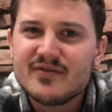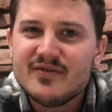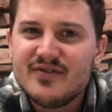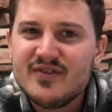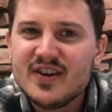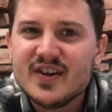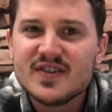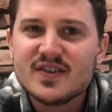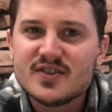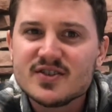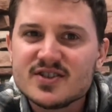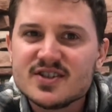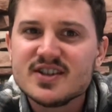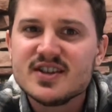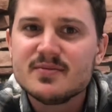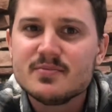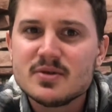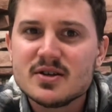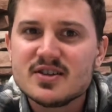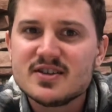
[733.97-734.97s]
fifth or
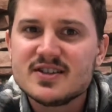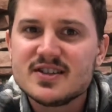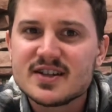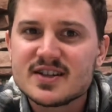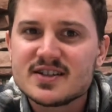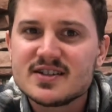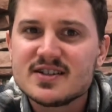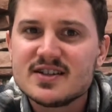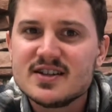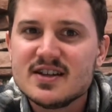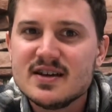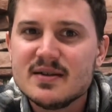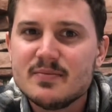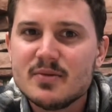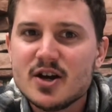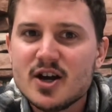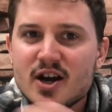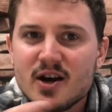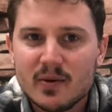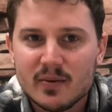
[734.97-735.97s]
sixth steep
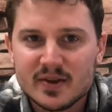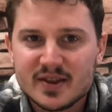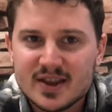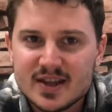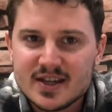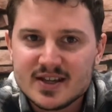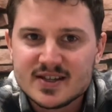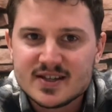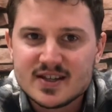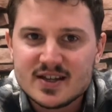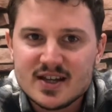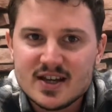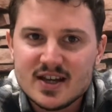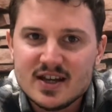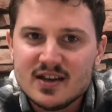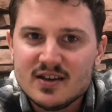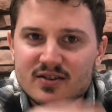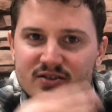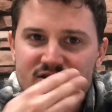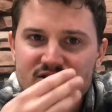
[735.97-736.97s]
with this
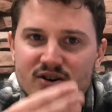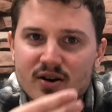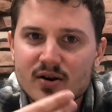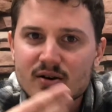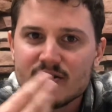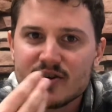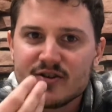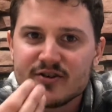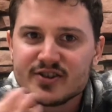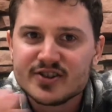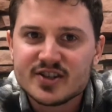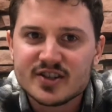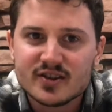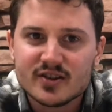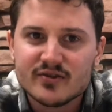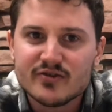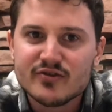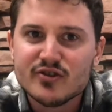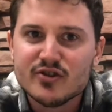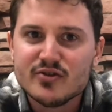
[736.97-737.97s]
tea, you start noticing
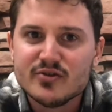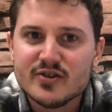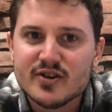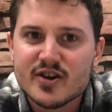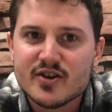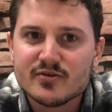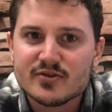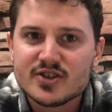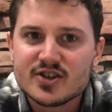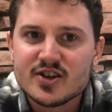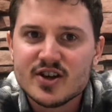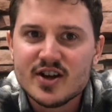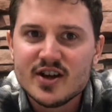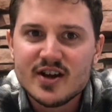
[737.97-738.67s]
the fruit notes.